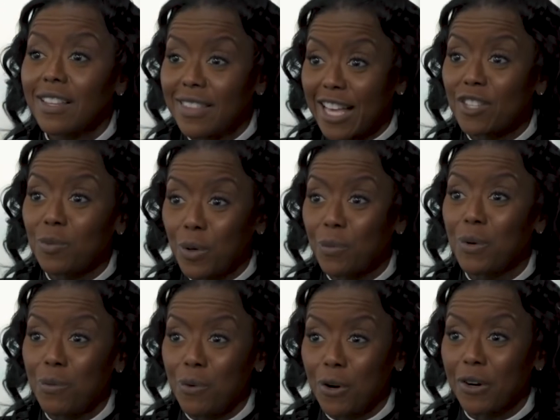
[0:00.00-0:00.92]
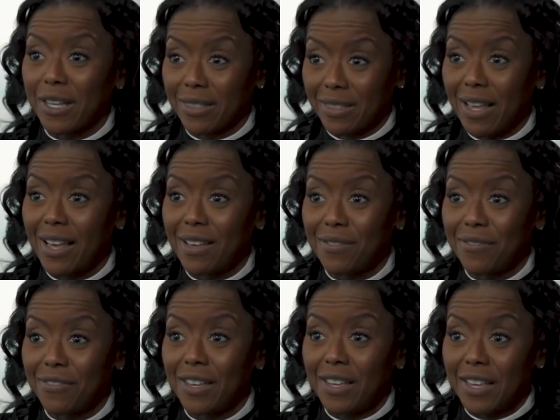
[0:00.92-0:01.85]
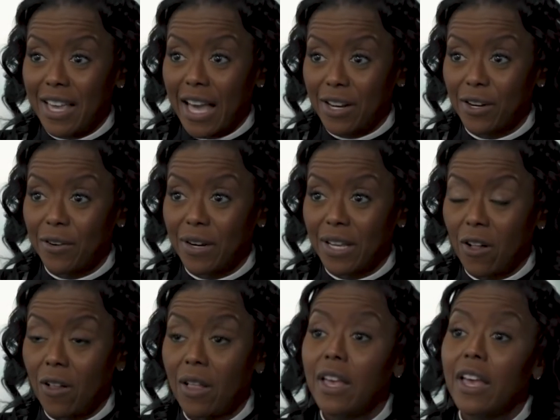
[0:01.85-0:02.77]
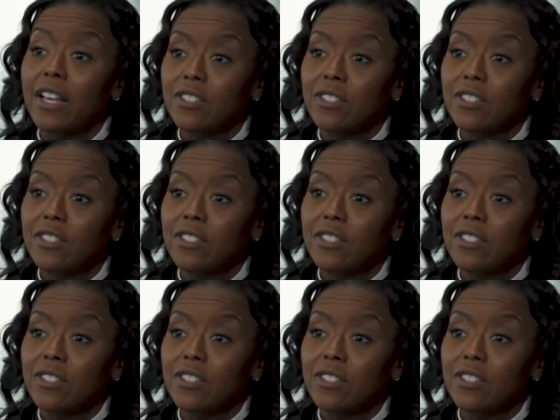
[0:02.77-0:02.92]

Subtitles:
That's where we work and live at Ariel.